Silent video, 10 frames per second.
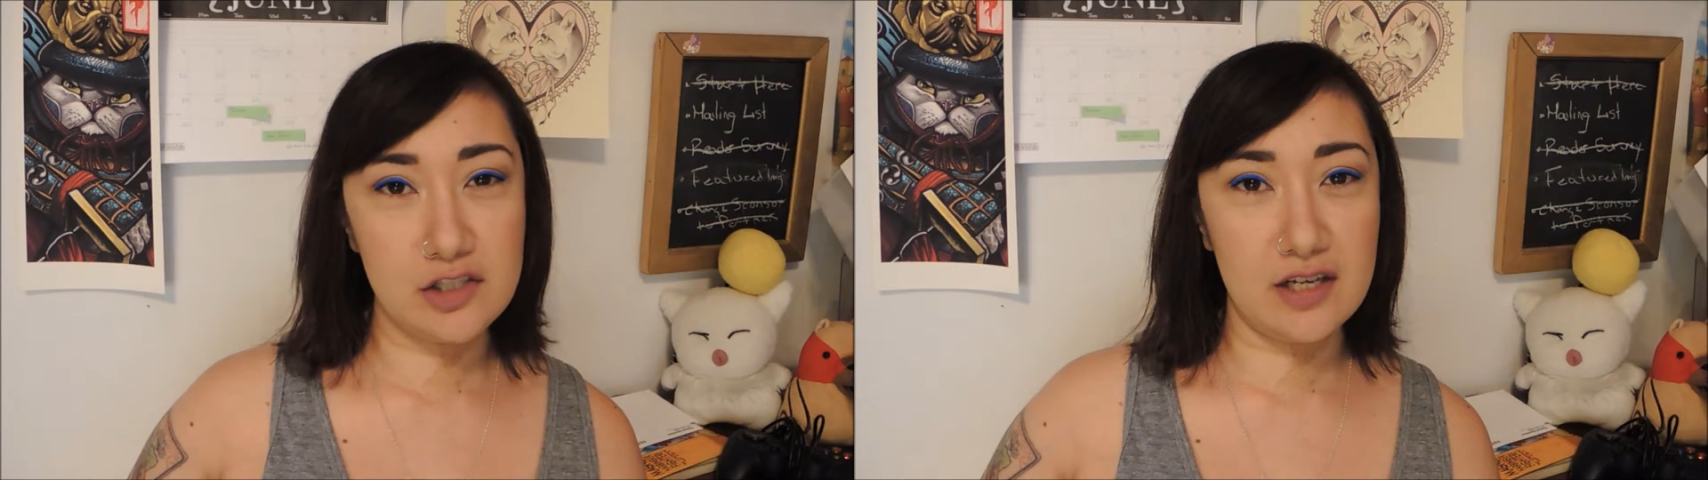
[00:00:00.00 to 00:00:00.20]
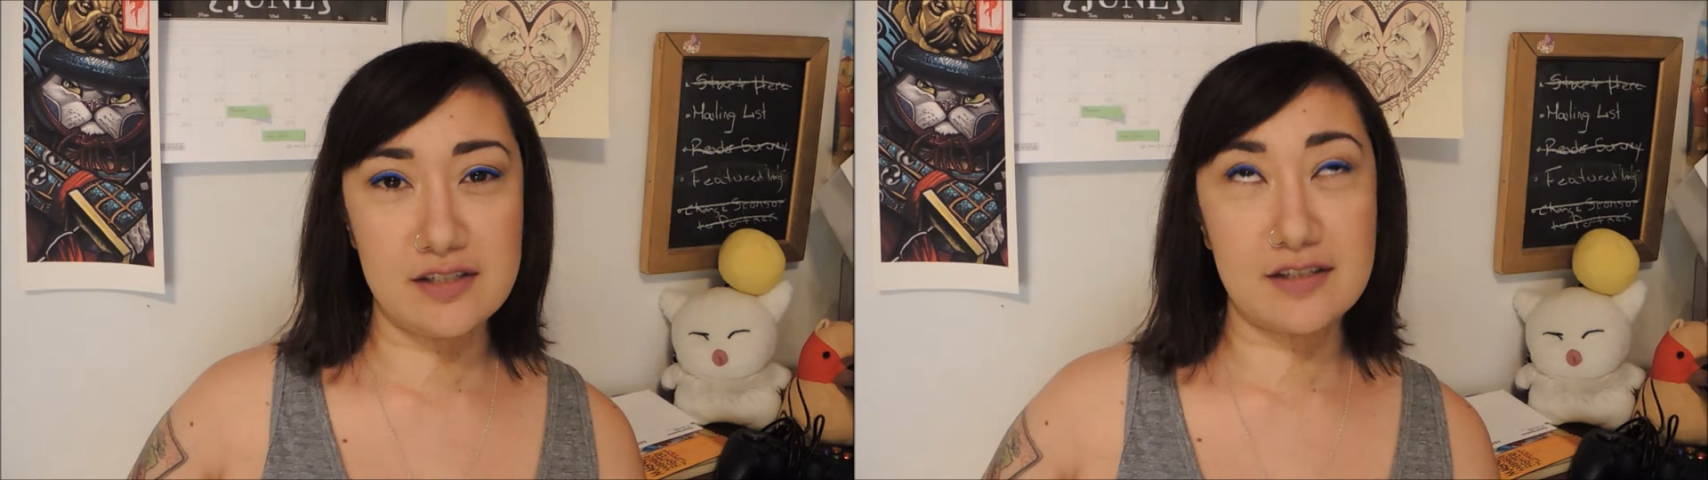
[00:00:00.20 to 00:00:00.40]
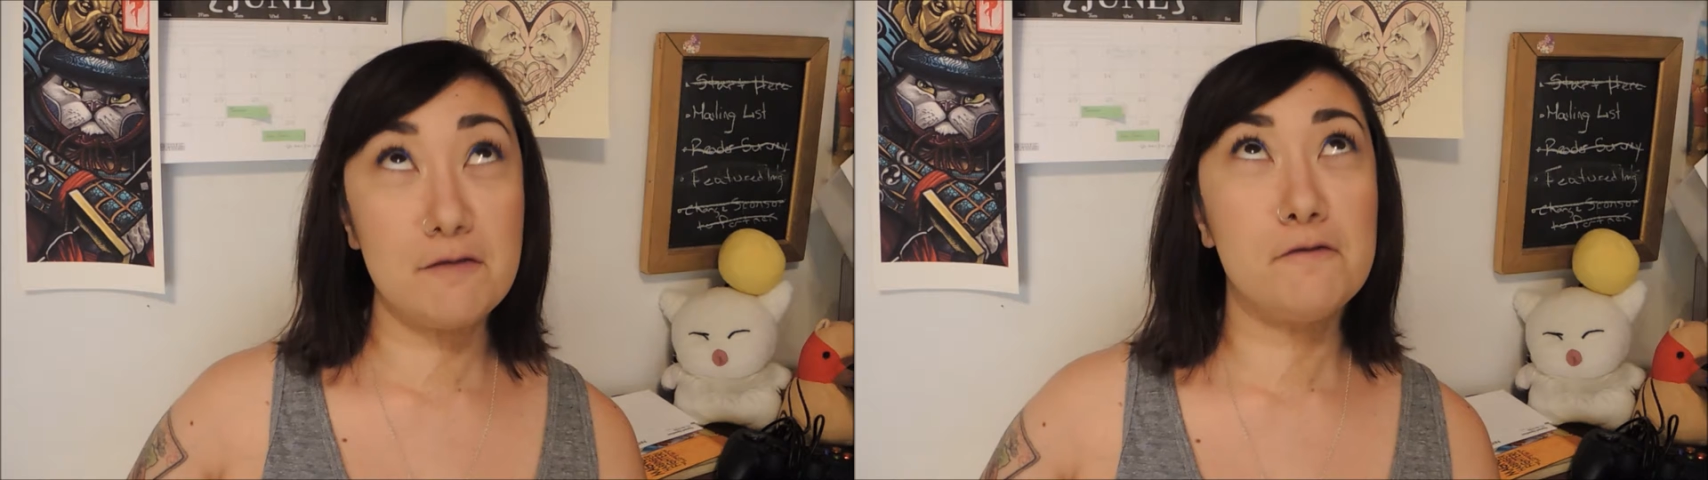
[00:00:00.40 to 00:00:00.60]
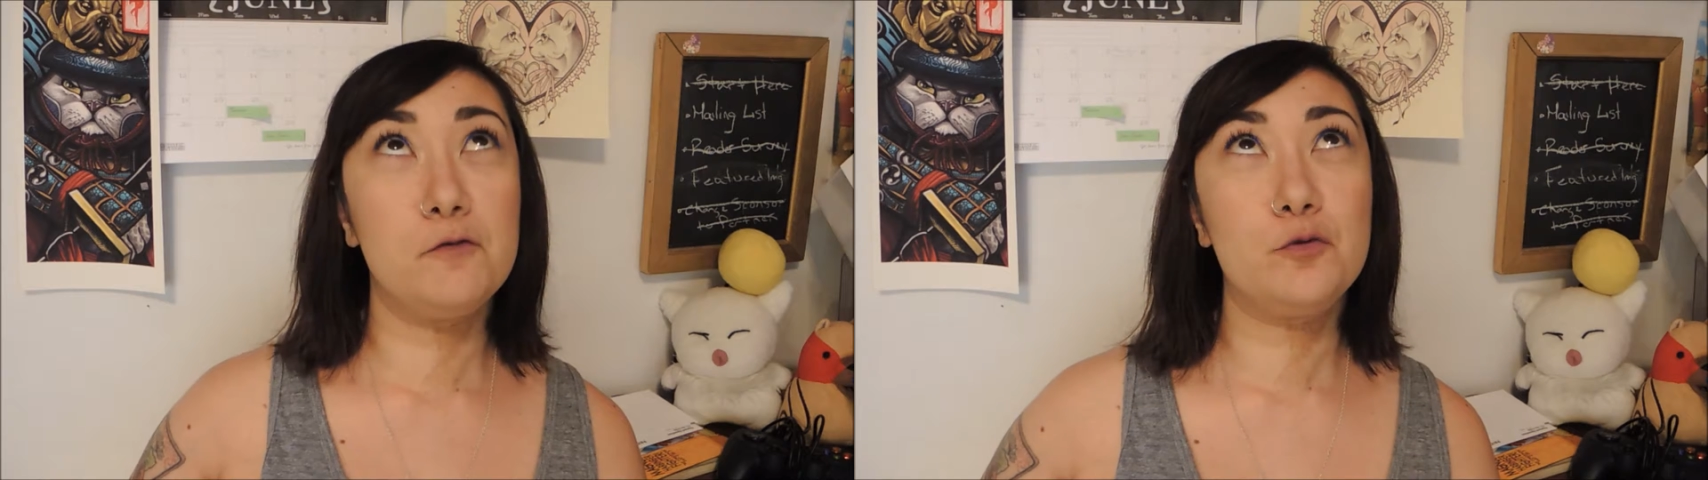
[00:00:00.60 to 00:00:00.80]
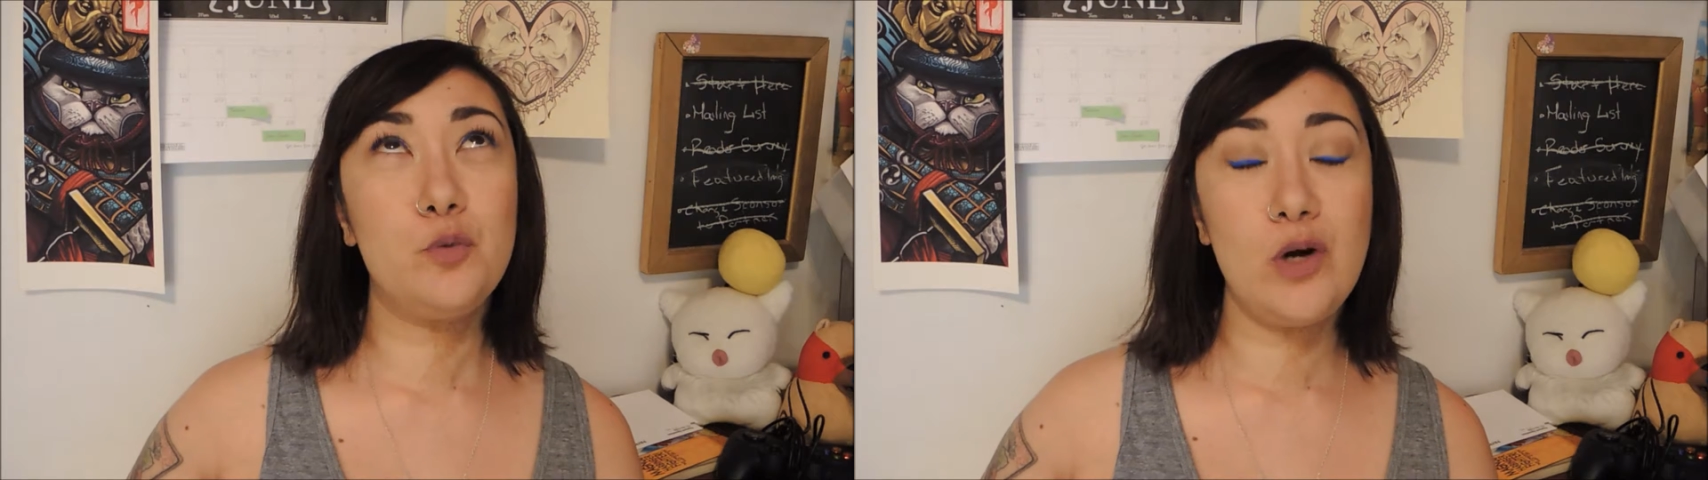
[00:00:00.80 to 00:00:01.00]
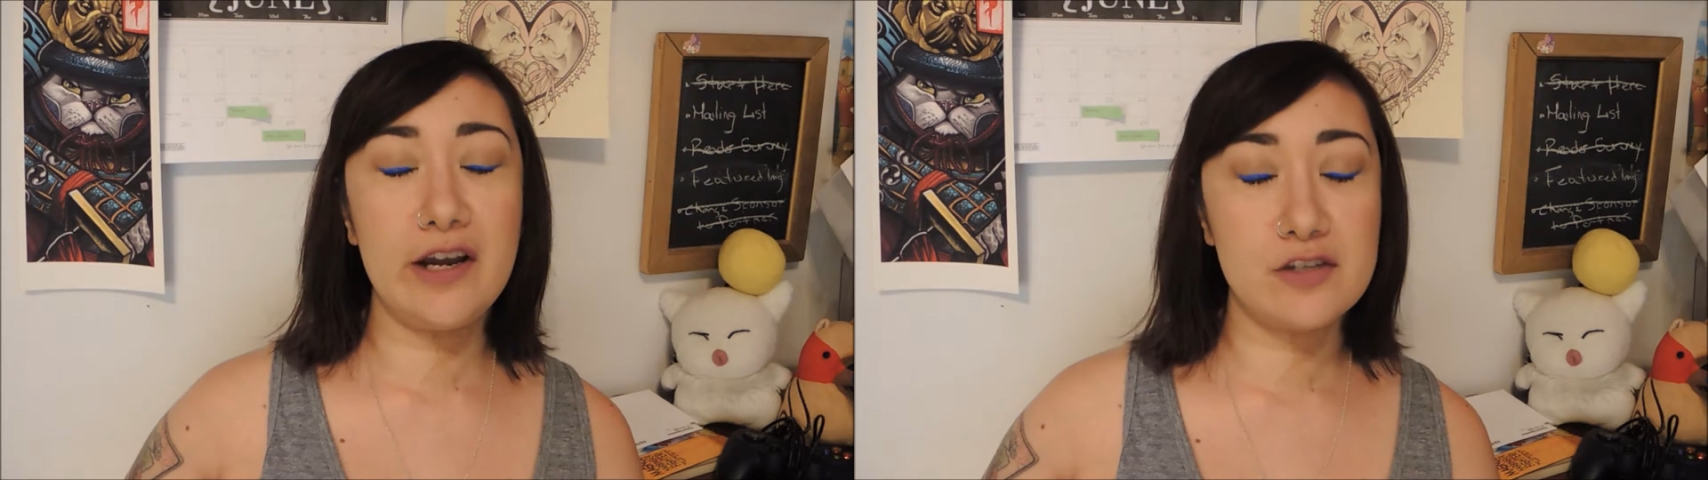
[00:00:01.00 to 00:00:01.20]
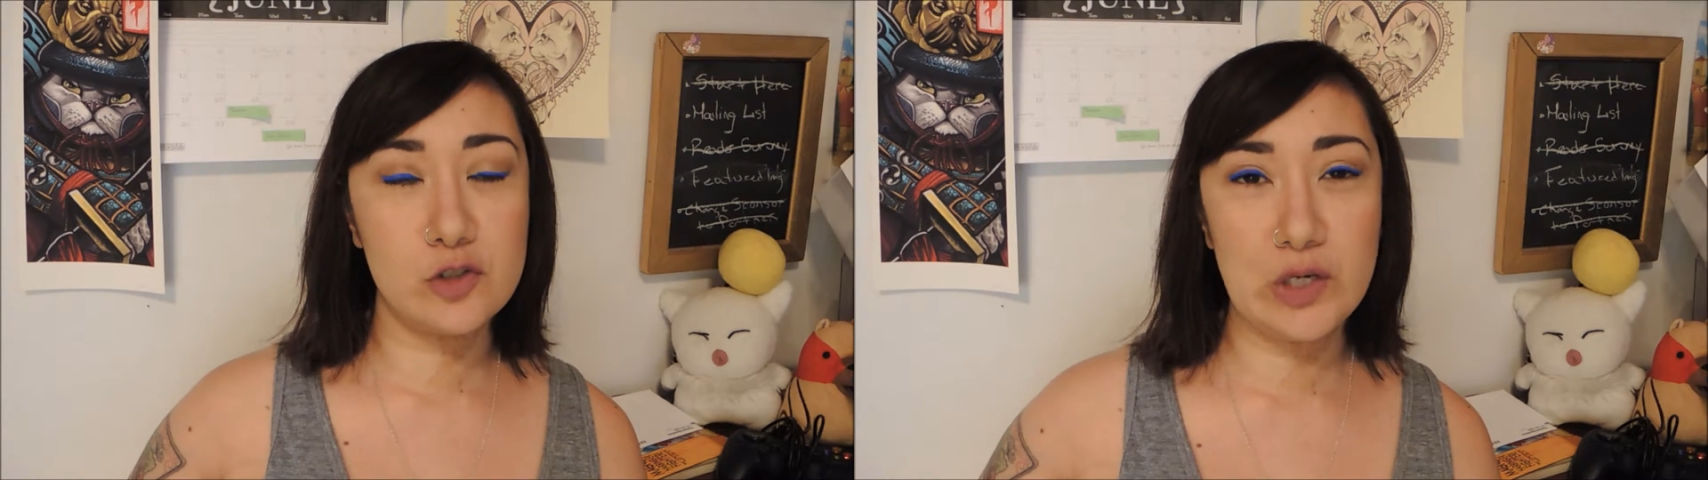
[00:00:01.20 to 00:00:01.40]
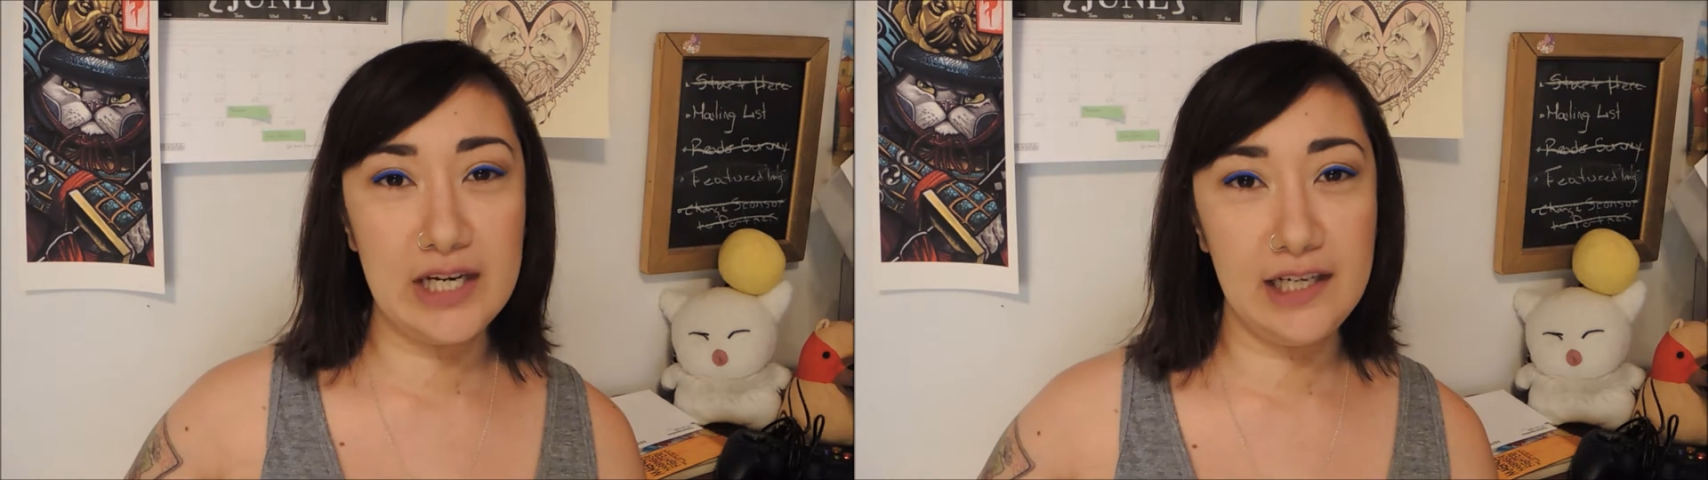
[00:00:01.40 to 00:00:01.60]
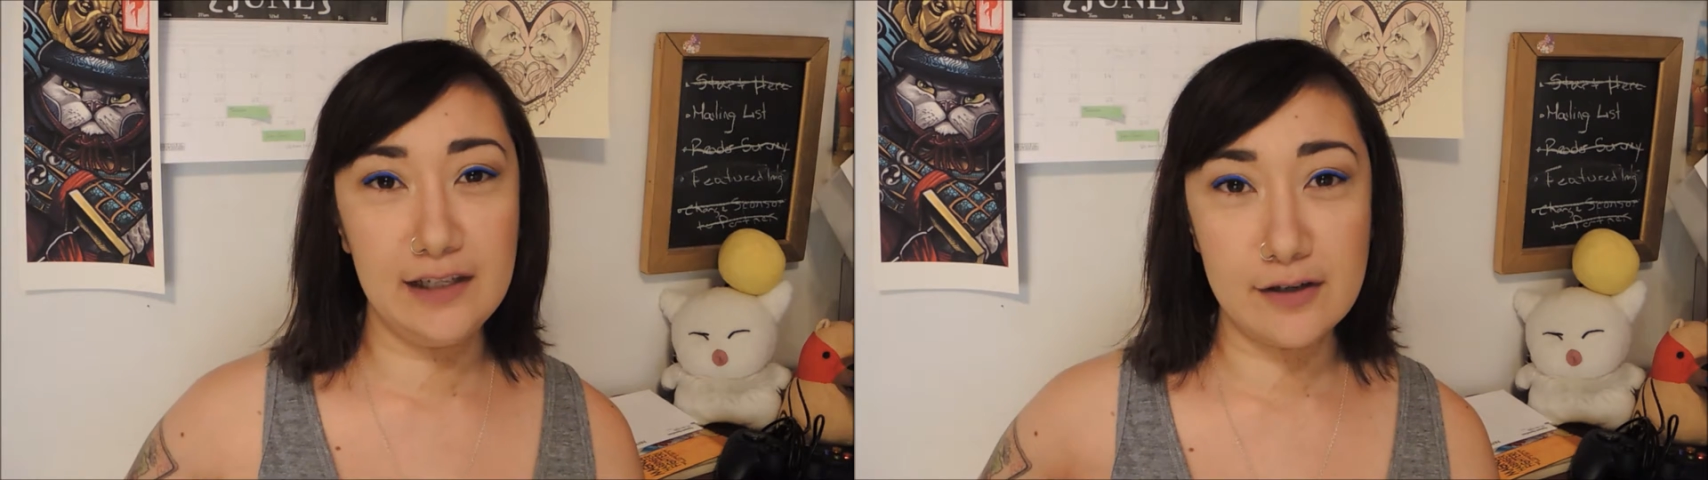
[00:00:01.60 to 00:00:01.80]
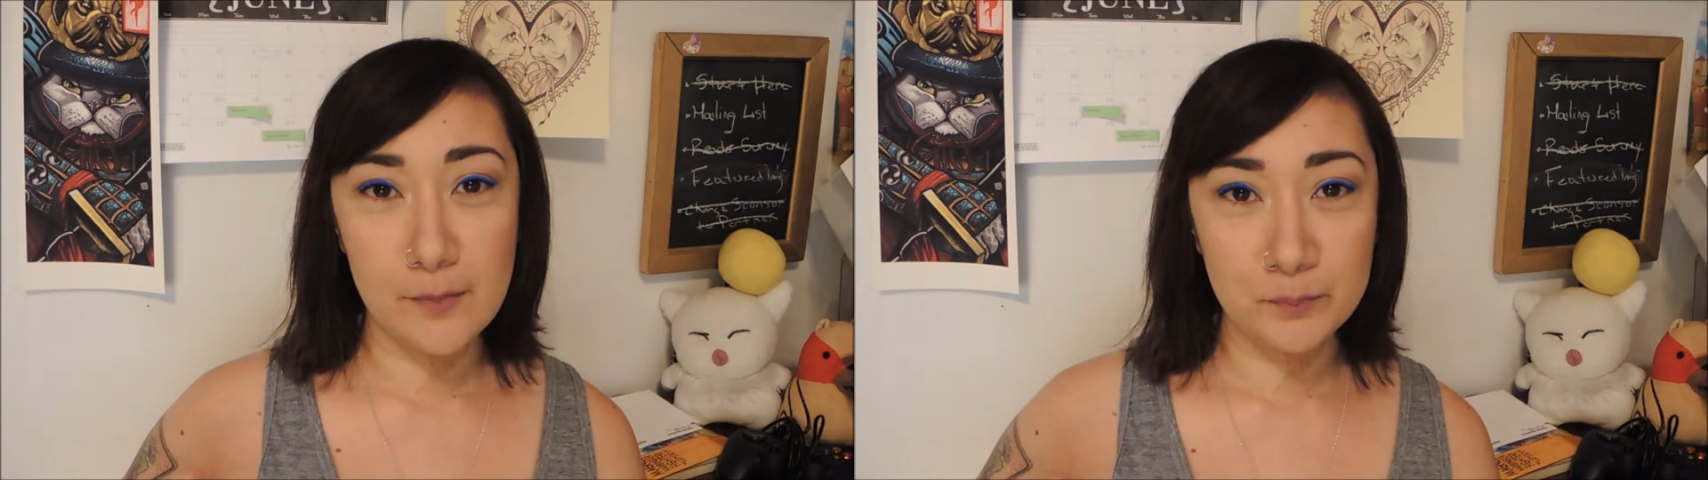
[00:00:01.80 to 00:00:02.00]
just
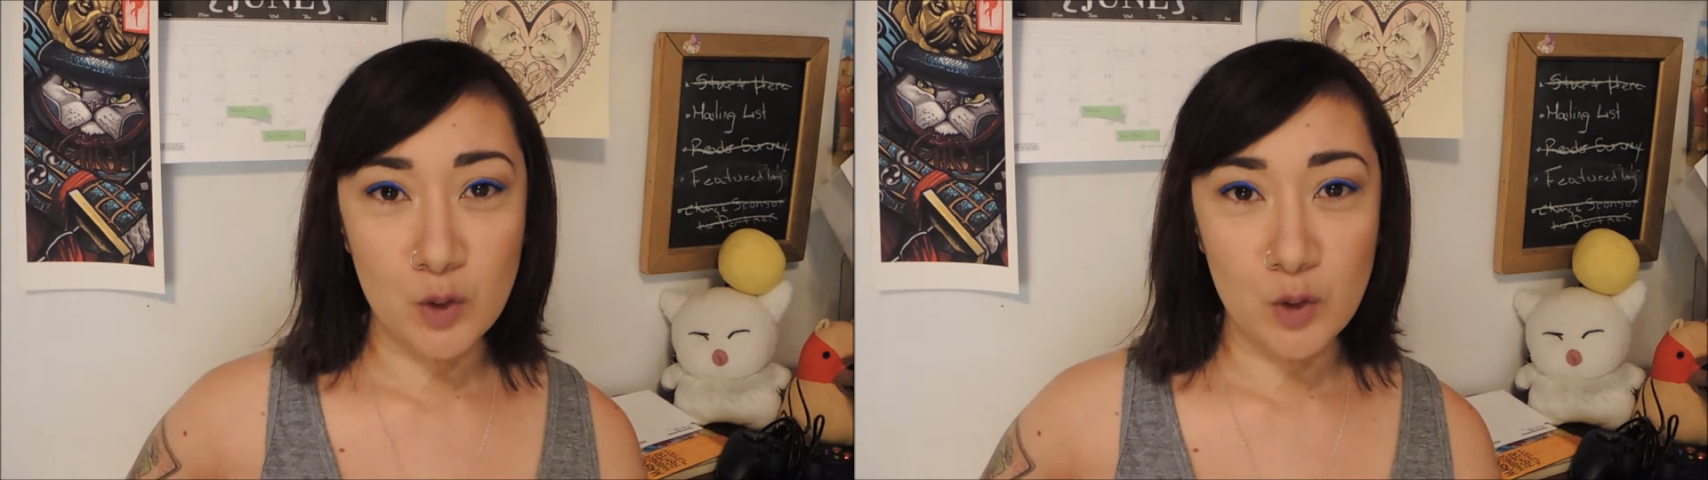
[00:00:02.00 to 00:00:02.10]
frustrating